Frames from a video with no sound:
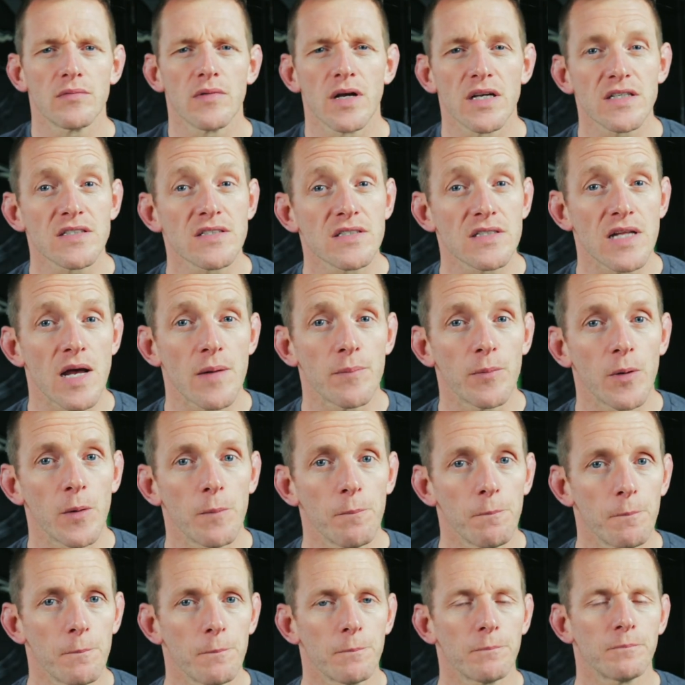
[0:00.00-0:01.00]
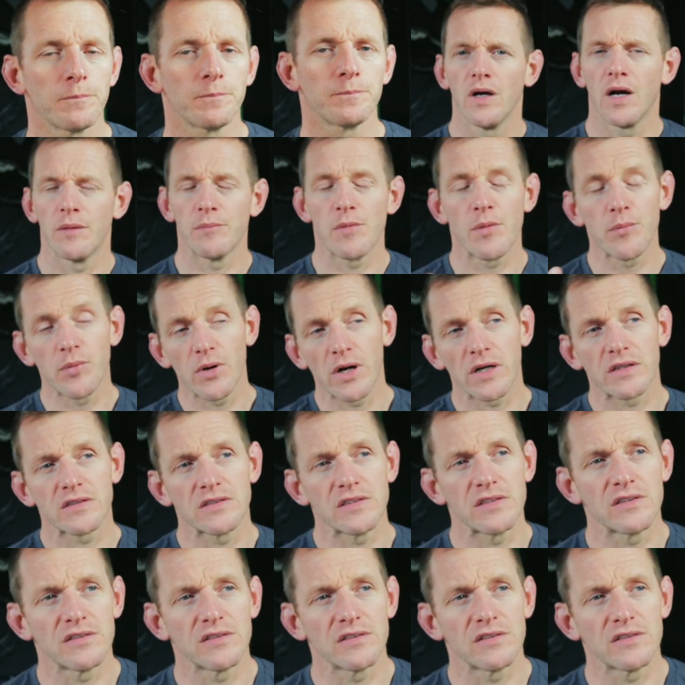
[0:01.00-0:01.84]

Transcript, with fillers: a step up i remember actually